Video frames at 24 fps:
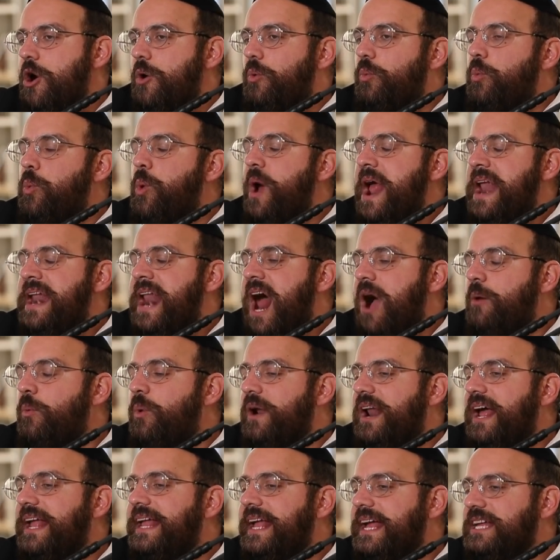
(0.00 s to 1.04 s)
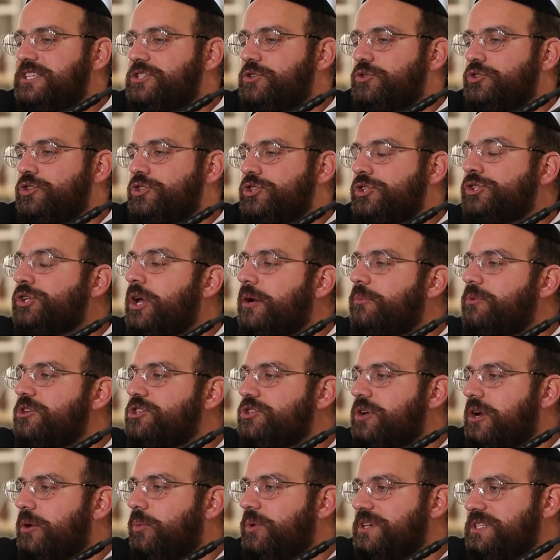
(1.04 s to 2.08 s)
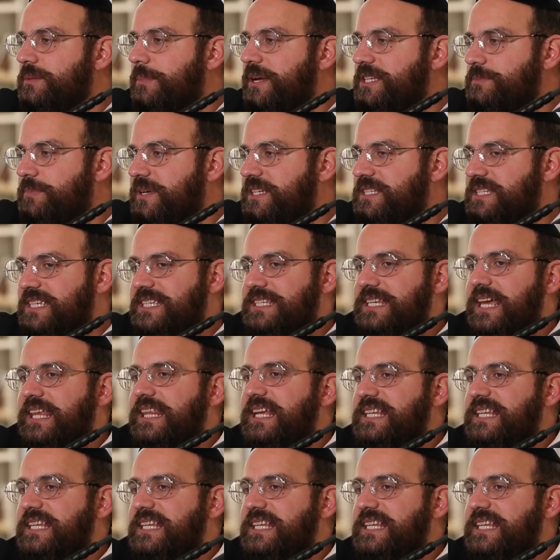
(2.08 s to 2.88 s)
When I asked you, Shana, where's the best place to stay?